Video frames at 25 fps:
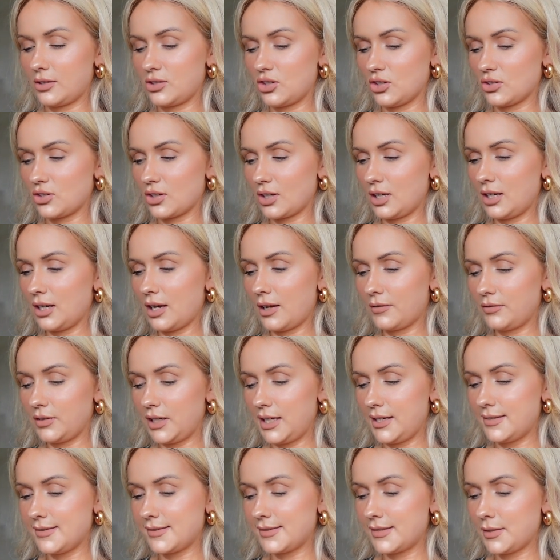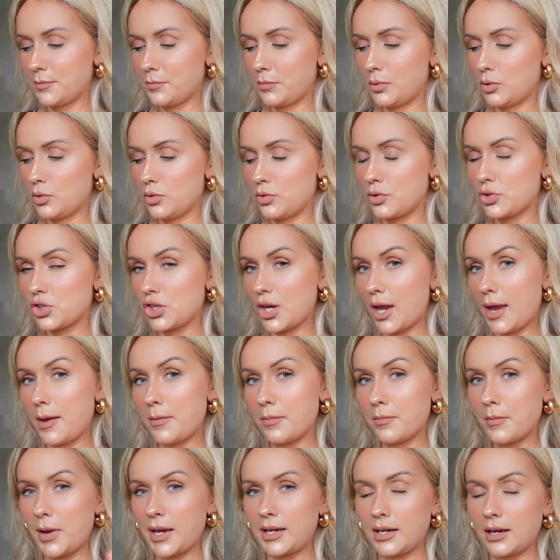Just a lovely, simple
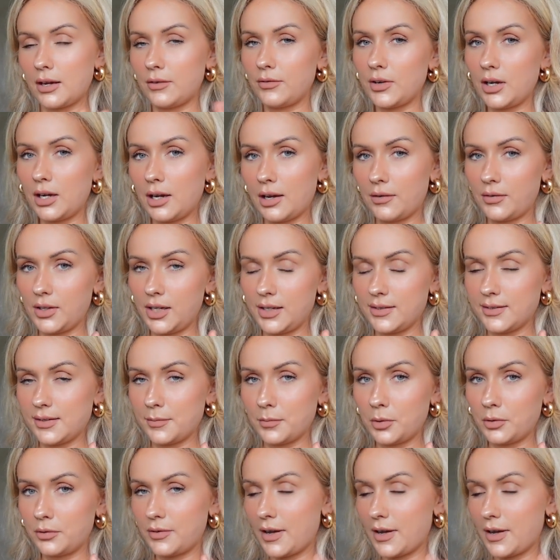shape made out of a lovely, simple